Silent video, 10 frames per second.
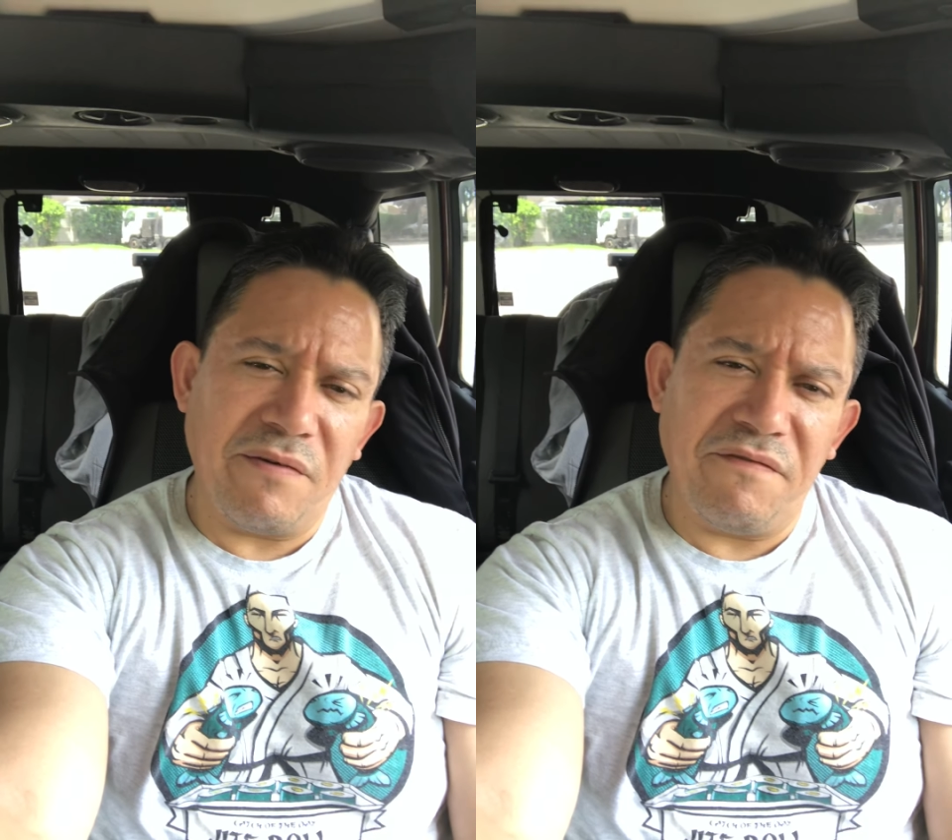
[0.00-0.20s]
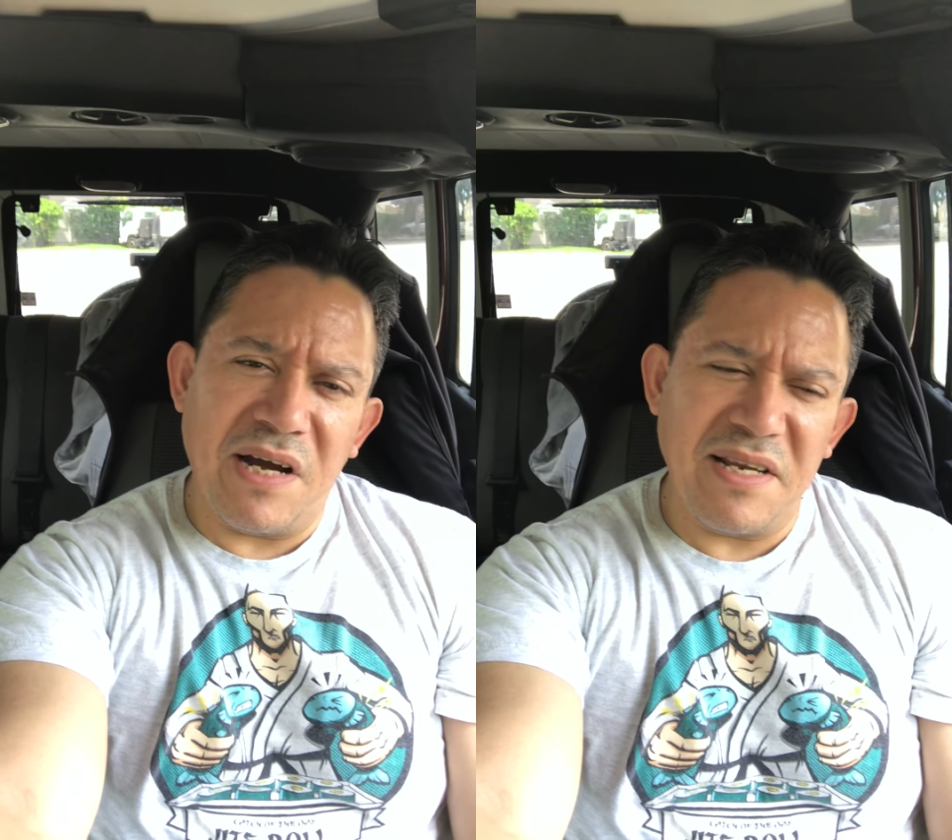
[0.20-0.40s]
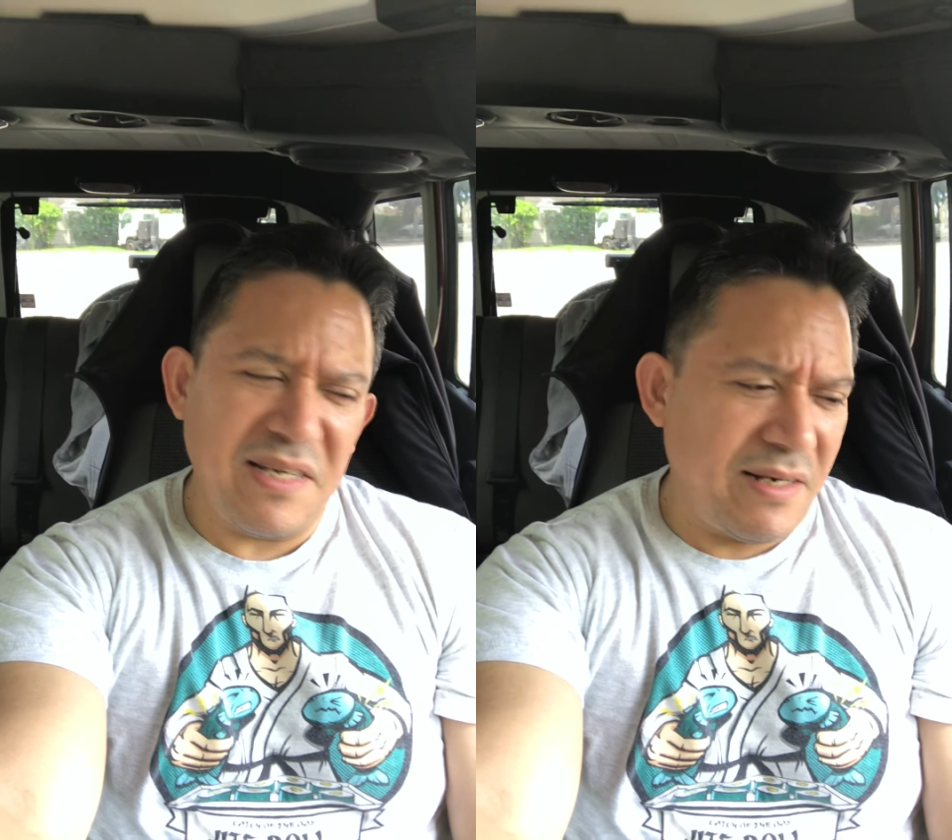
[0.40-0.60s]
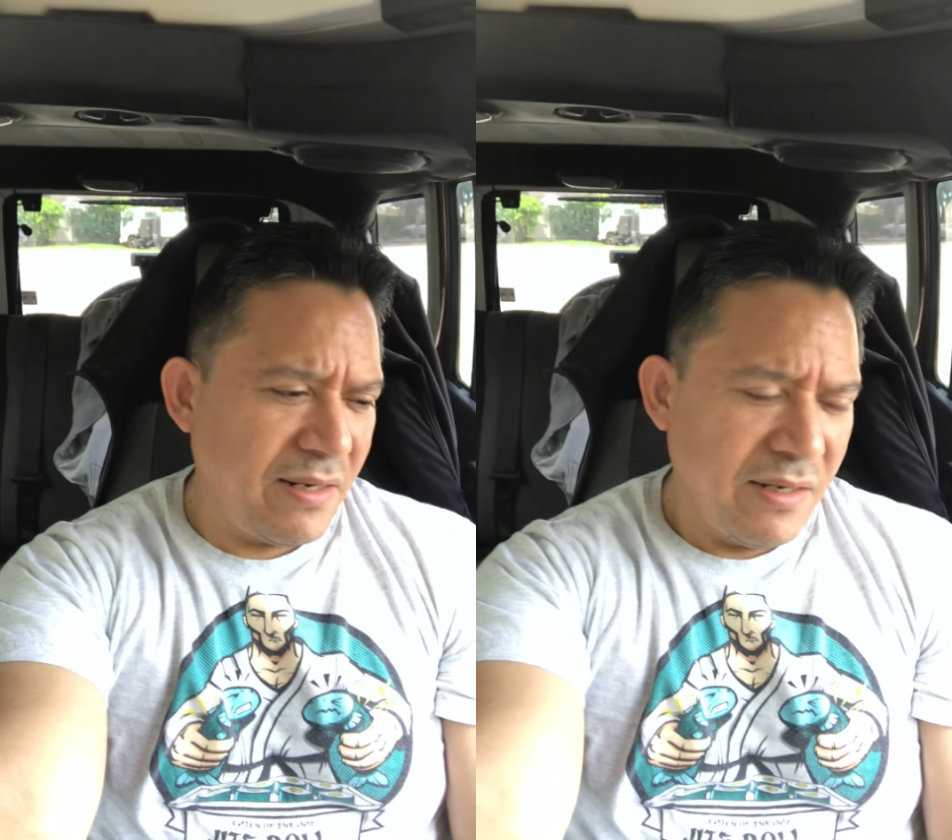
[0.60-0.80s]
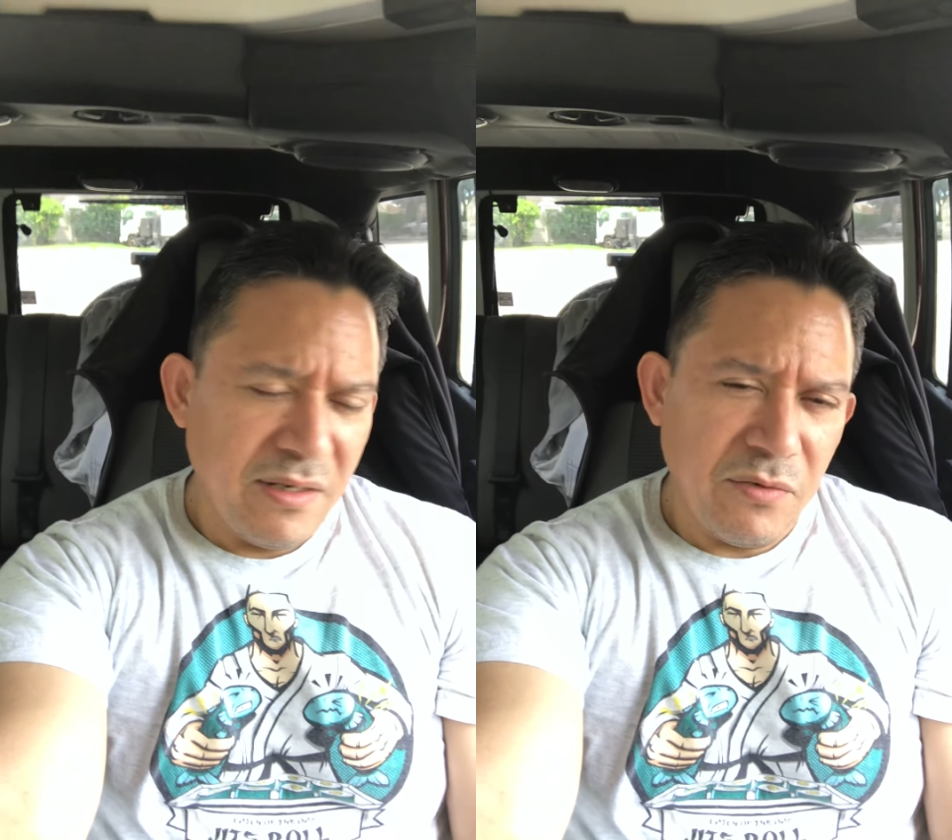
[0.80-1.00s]
find it
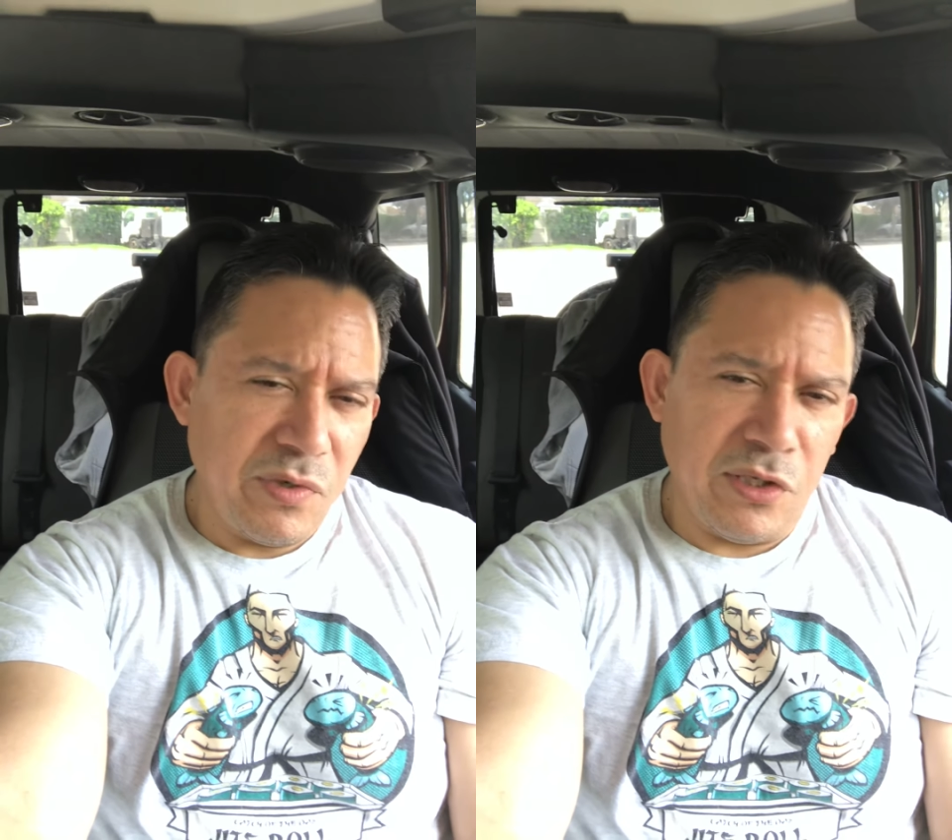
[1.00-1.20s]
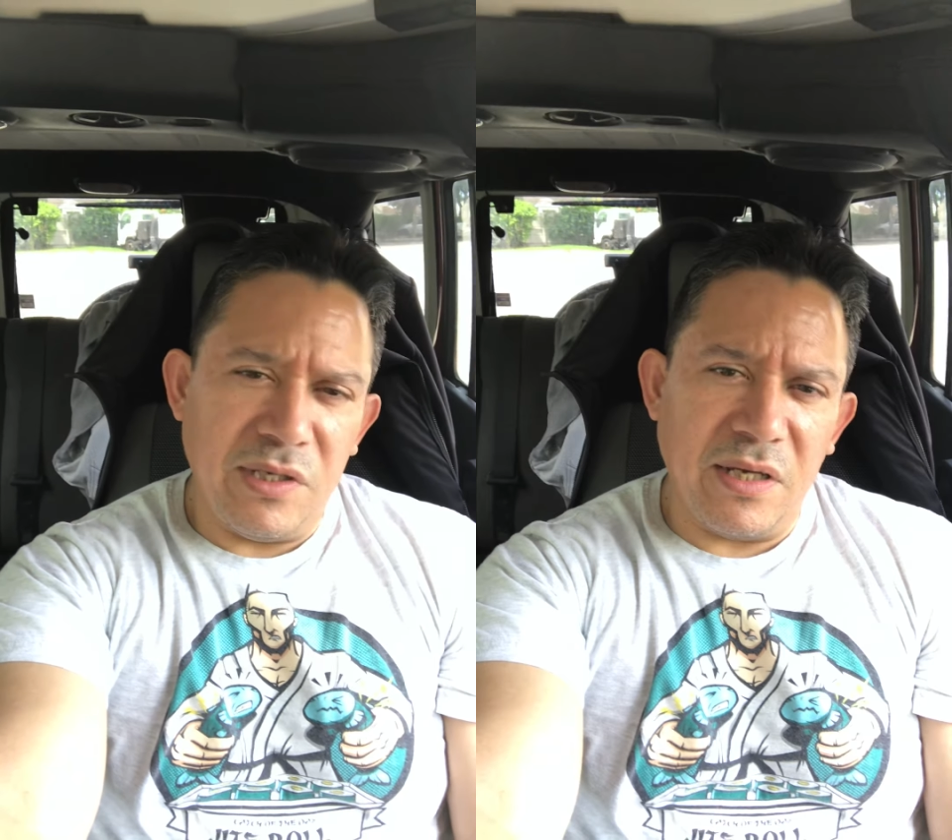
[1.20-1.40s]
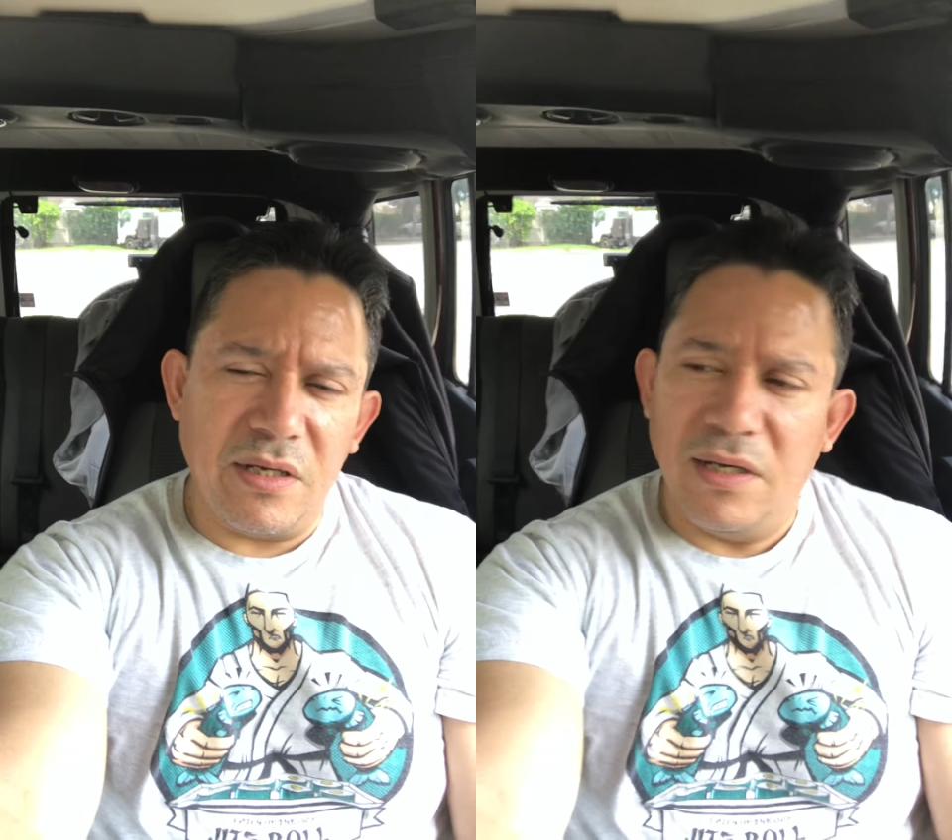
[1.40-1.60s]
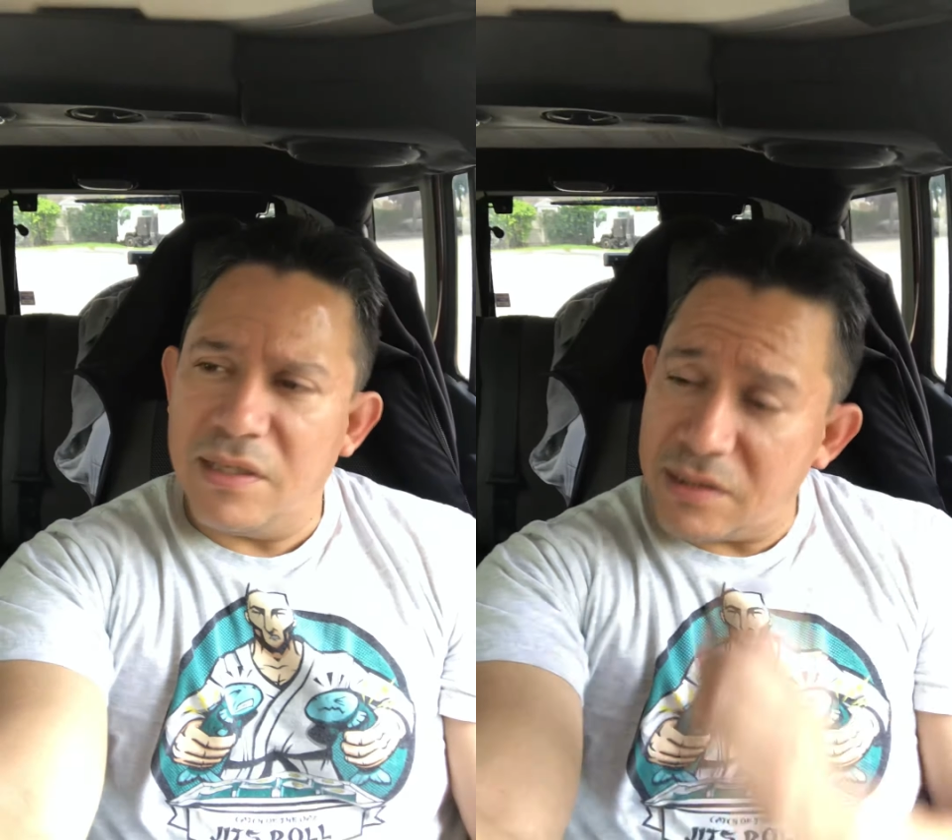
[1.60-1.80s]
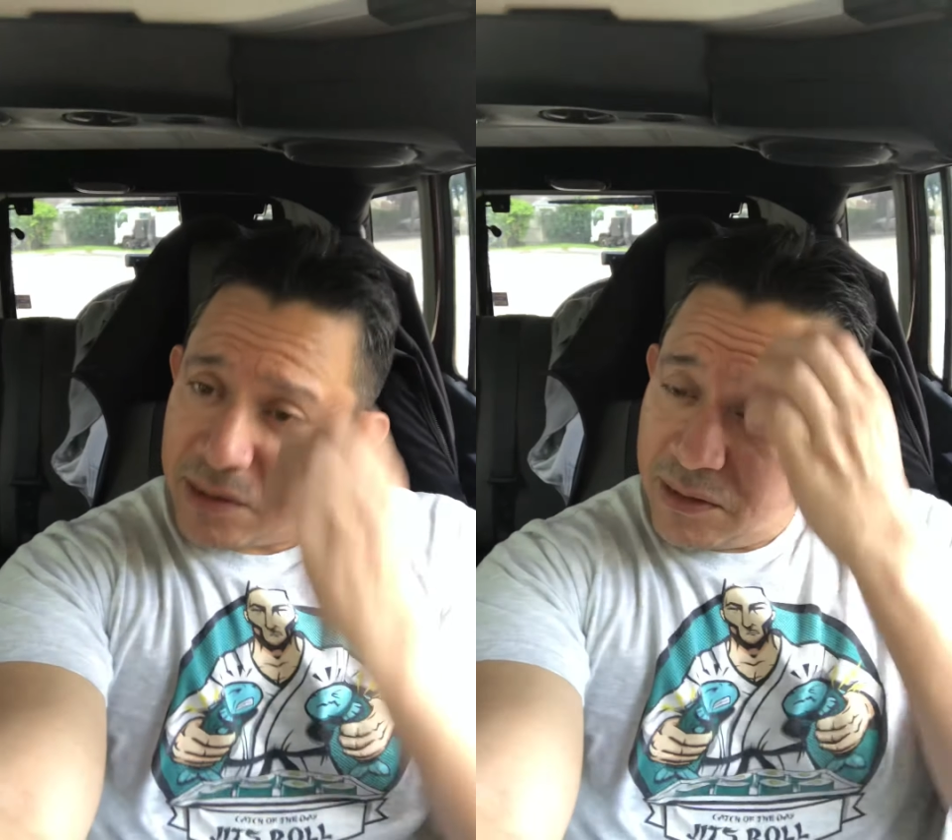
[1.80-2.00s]

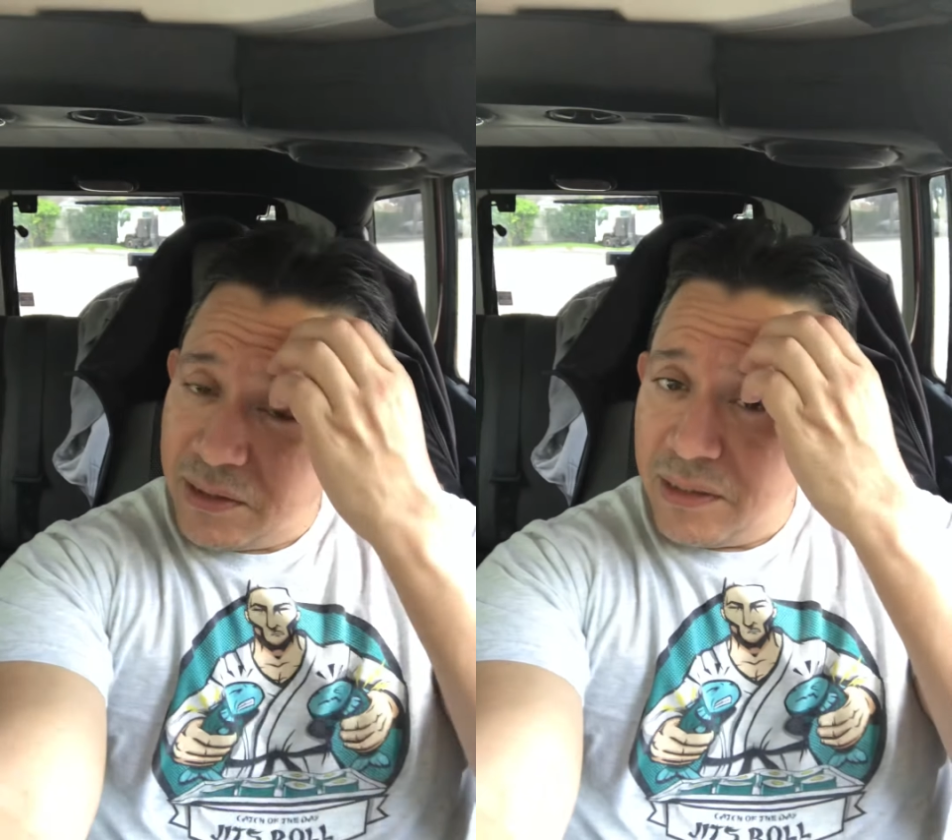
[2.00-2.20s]
ridiculous